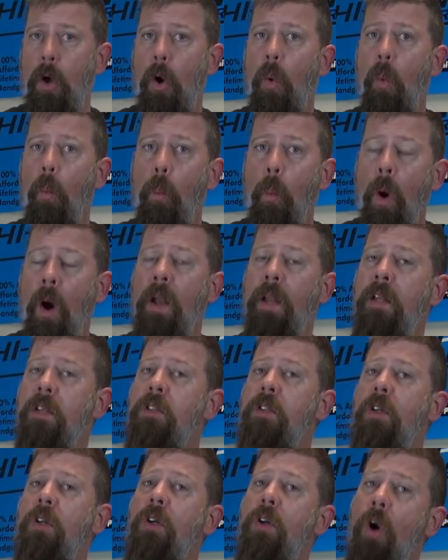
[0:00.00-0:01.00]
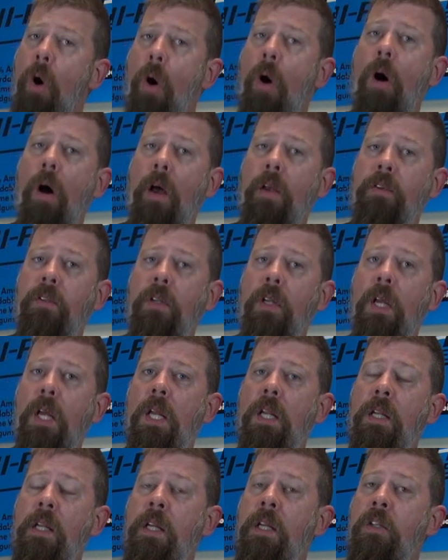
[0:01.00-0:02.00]
What is the cost
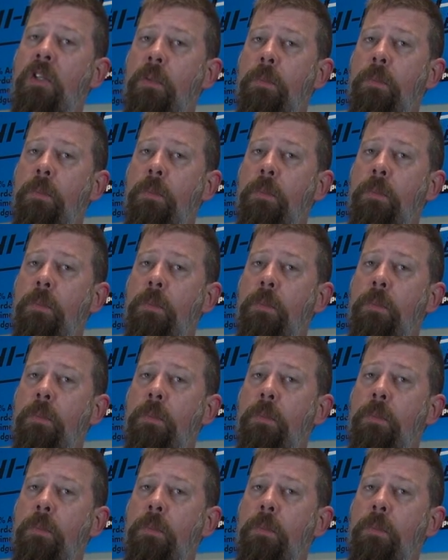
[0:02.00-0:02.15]
needs